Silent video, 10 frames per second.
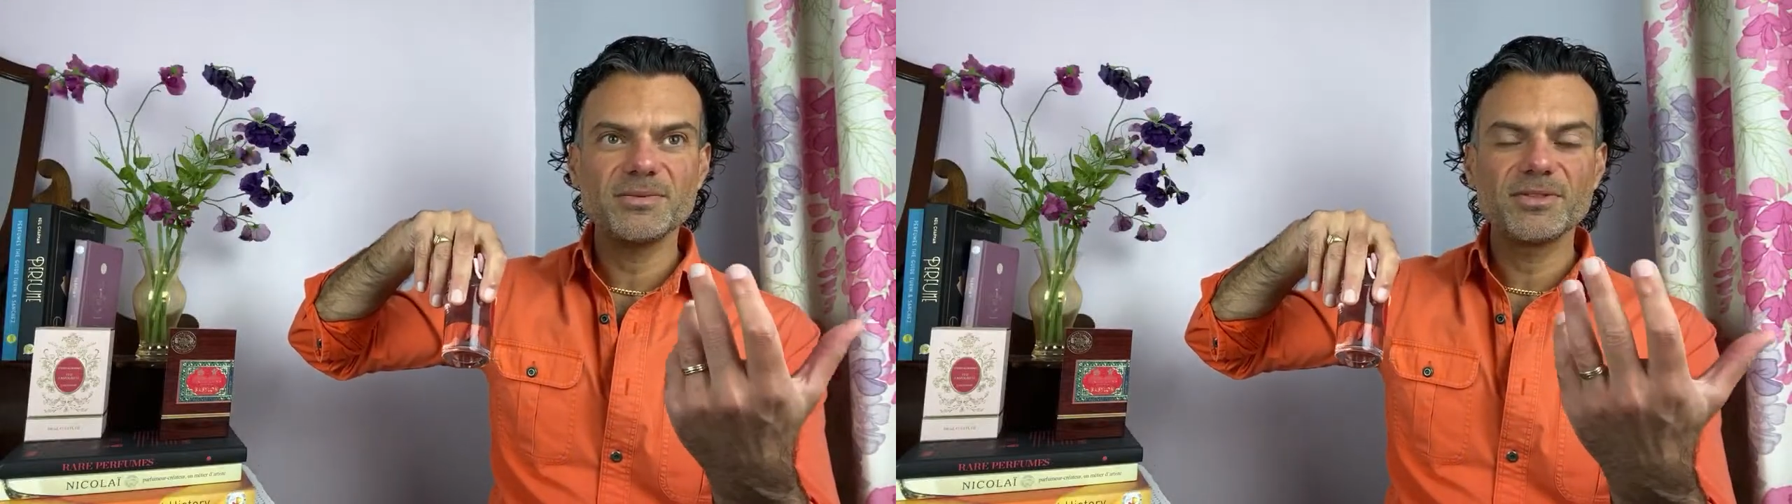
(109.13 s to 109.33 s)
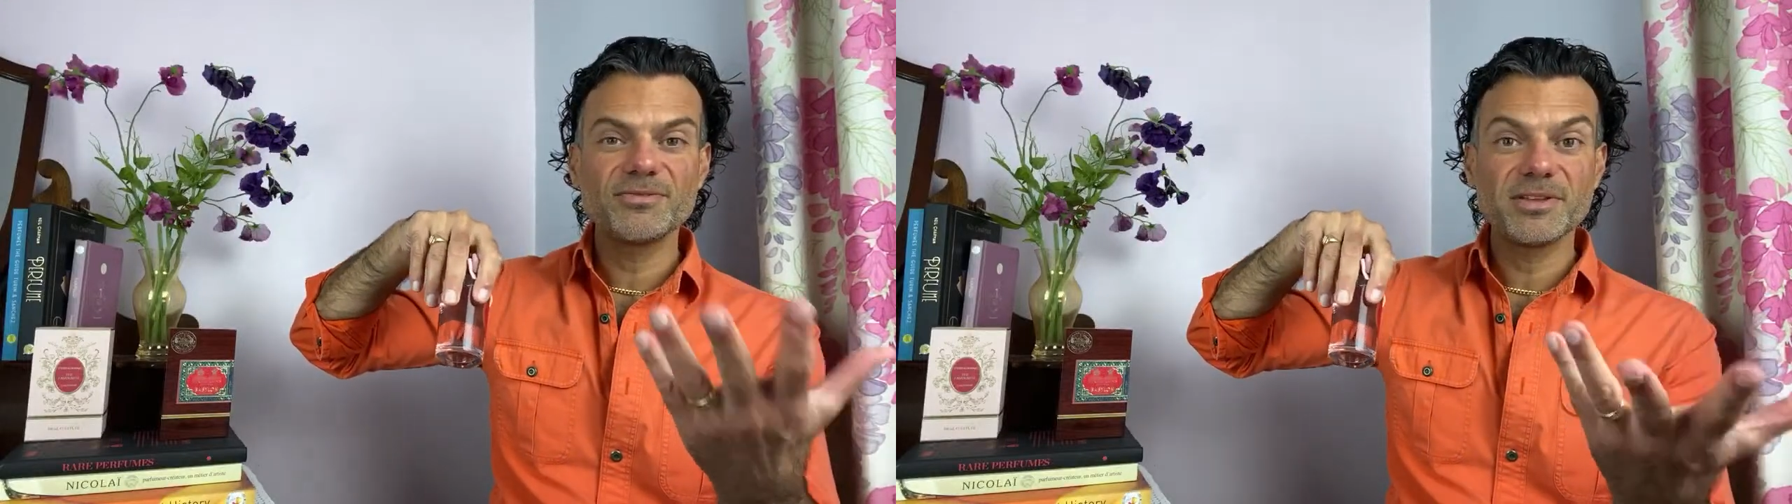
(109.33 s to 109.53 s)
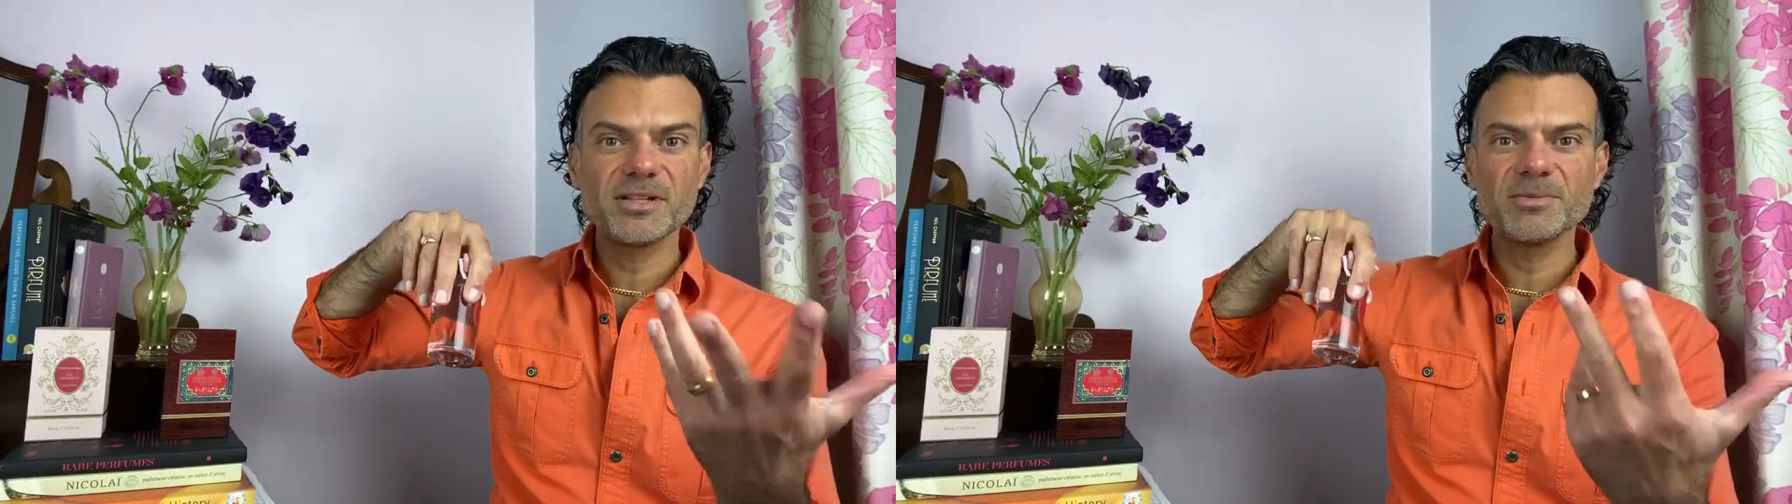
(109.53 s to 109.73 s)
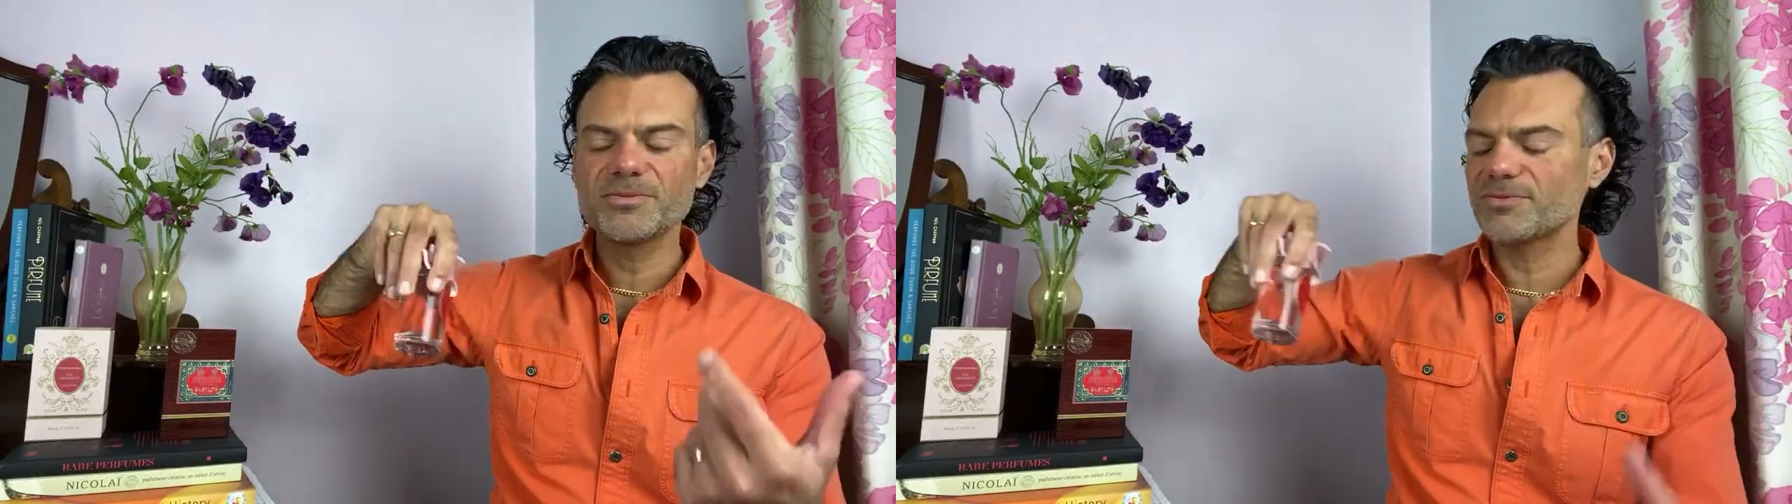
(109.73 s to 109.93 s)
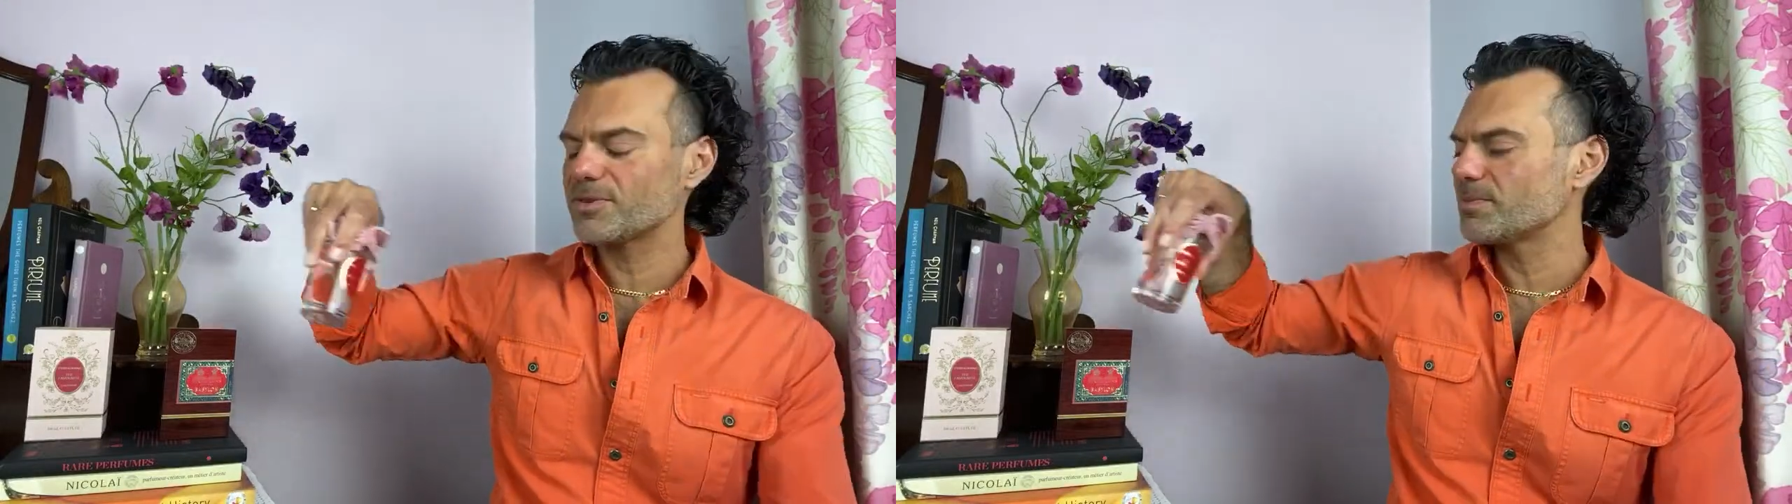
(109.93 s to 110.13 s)
the film
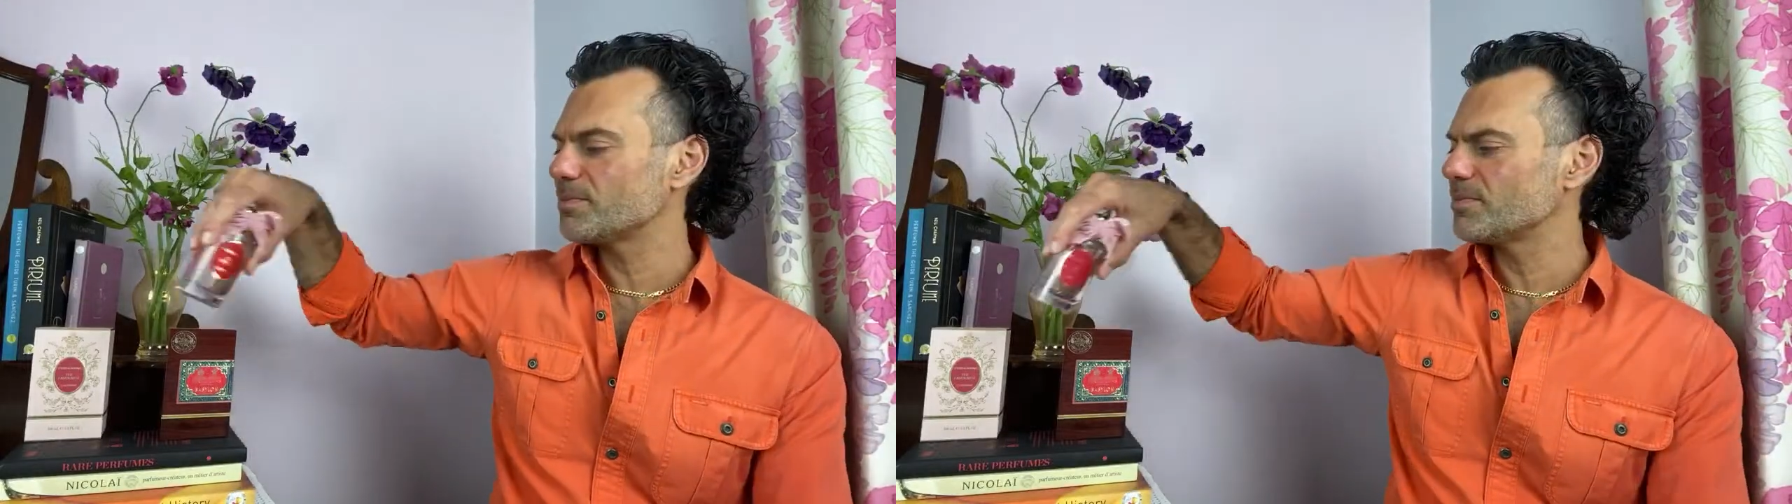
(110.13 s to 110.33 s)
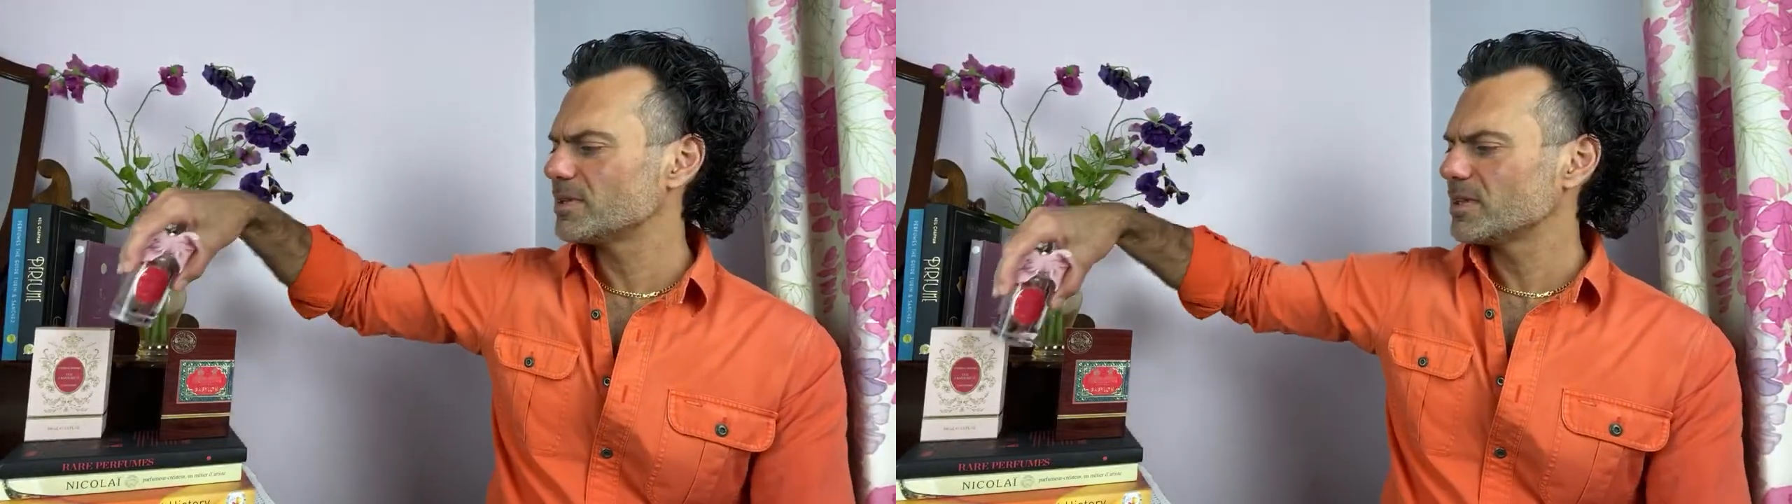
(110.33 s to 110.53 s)
from